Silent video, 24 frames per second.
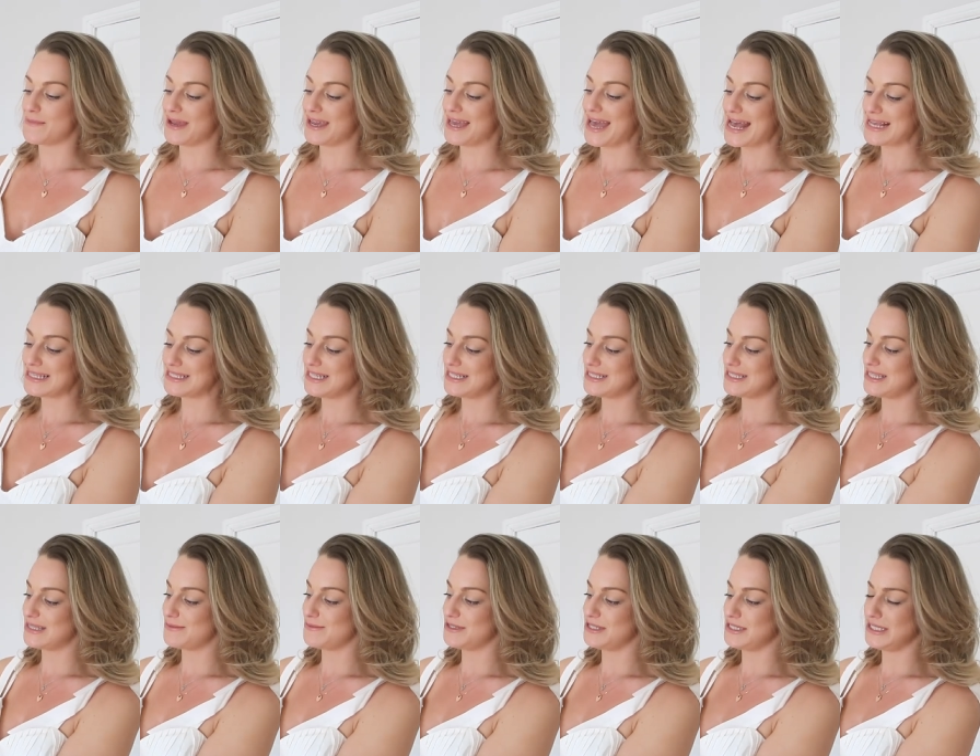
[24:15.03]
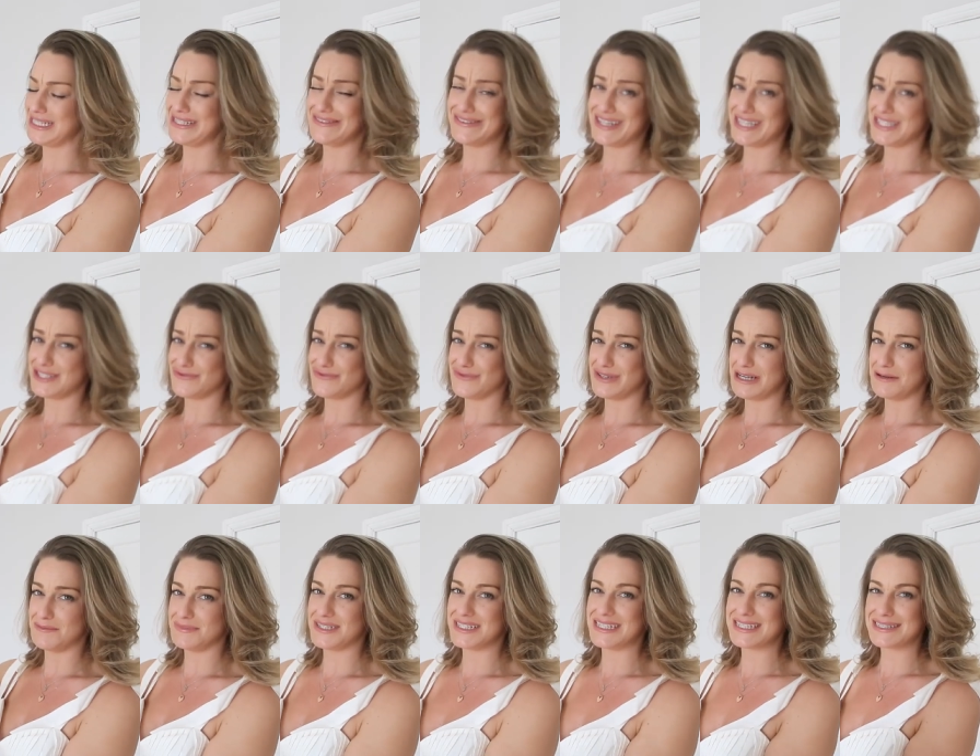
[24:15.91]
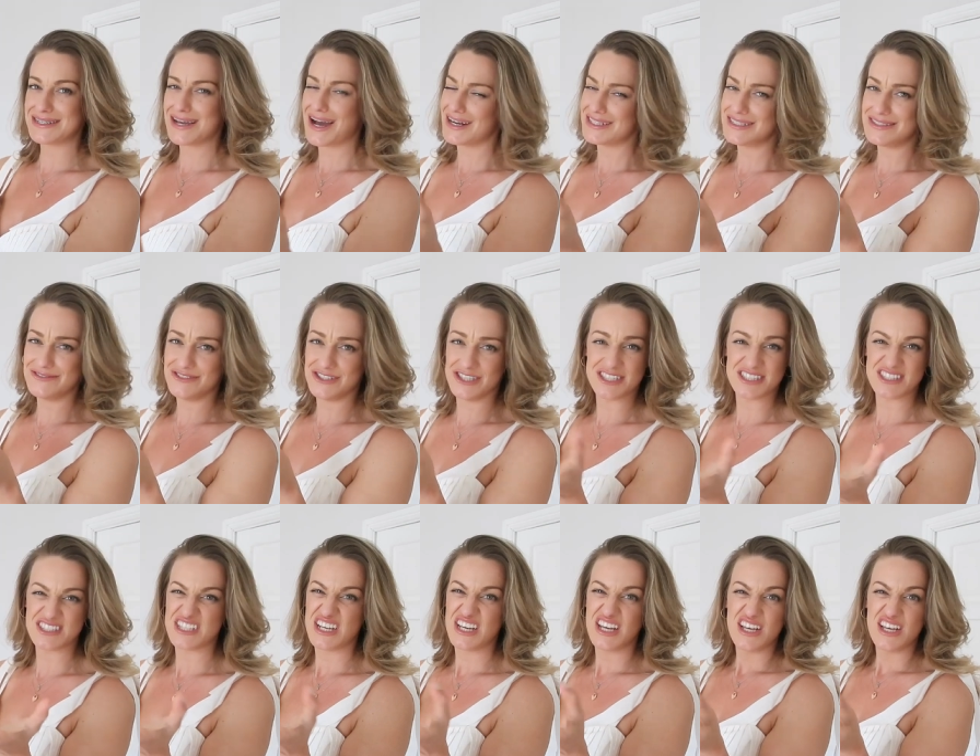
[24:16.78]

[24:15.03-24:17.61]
I guess because of the material, it's ribbed and it's kind of just